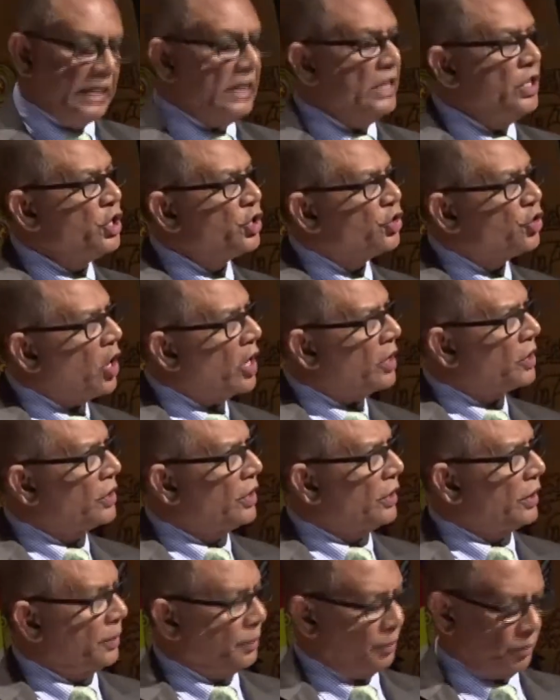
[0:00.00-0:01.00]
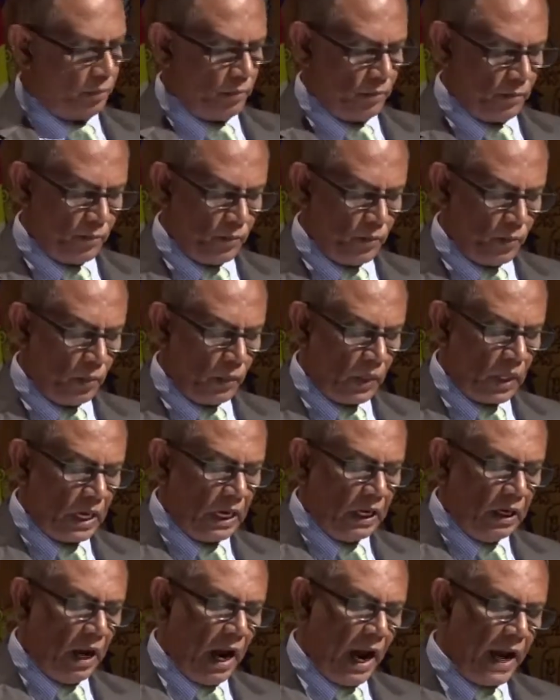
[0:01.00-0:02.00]
Instructor
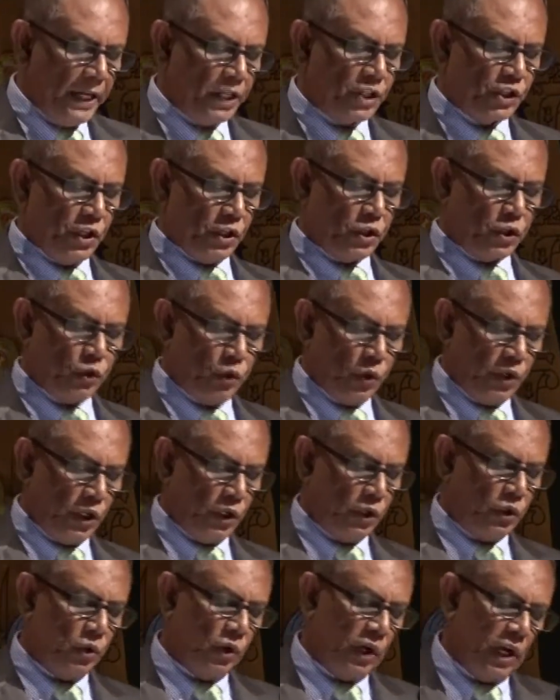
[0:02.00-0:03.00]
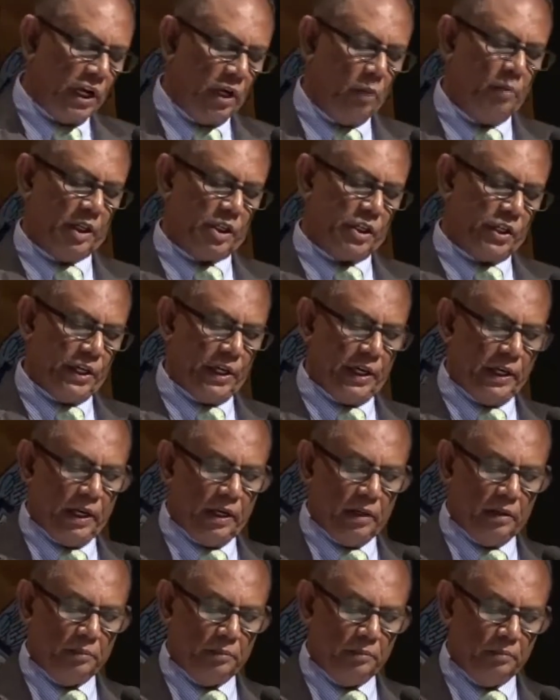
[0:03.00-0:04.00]
guides the student to learn
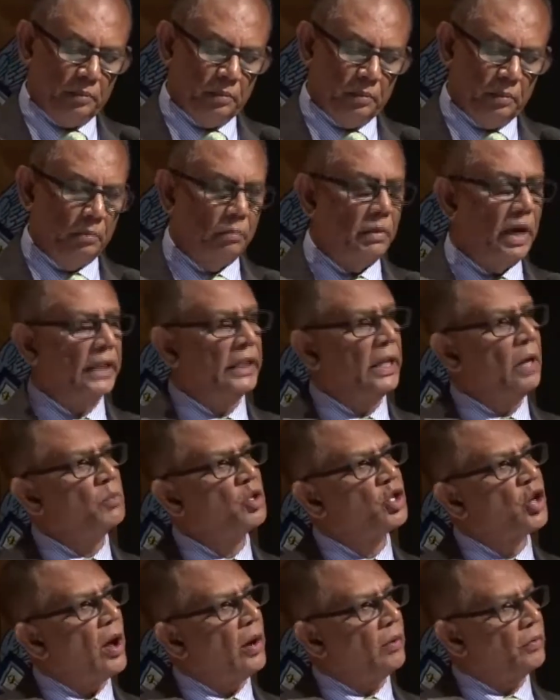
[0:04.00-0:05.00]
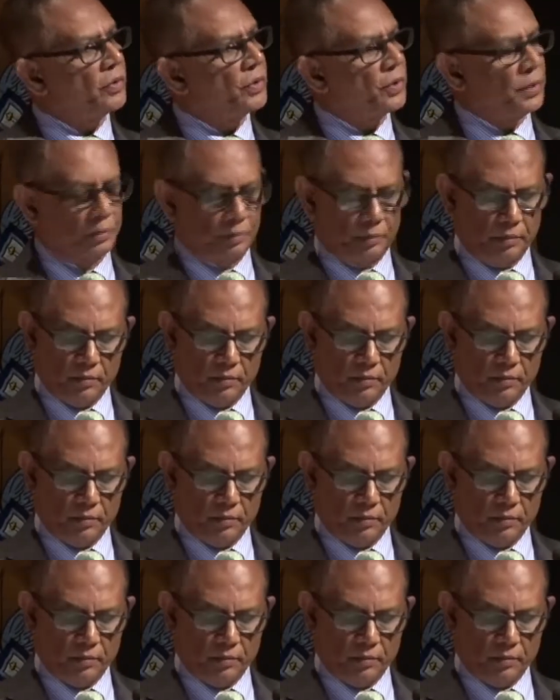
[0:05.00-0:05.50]
material by themselves,